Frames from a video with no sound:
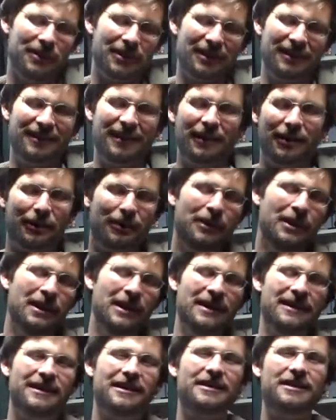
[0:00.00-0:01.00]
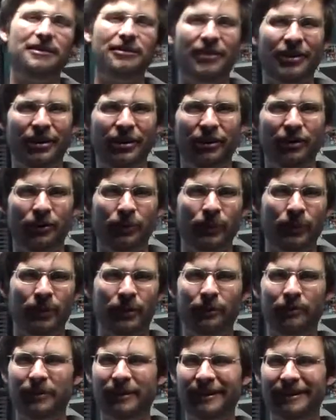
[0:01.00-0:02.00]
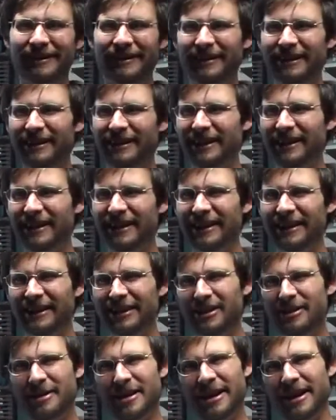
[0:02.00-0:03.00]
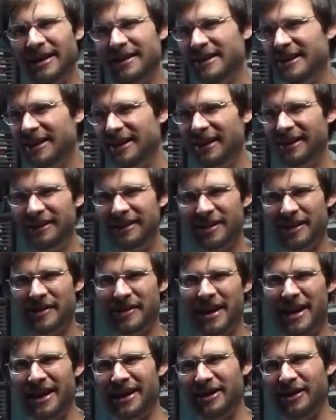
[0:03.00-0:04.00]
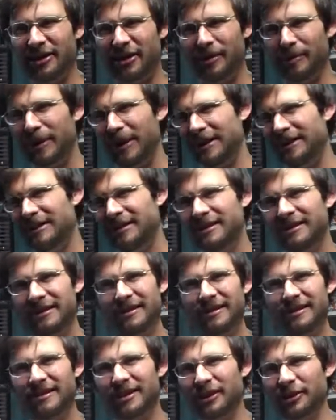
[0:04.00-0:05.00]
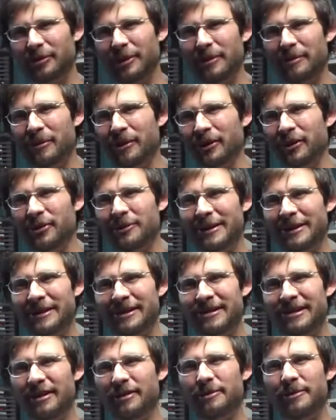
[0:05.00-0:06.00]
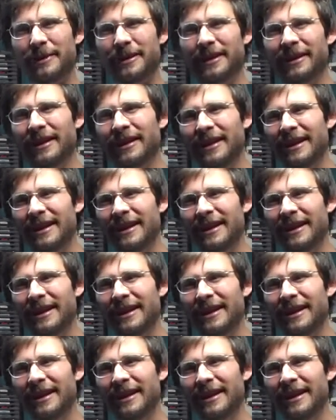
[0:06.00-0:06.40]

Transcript: I'll tell her things I find at Goodwill, but and then other than that, I might talk to my brother about the stuff, but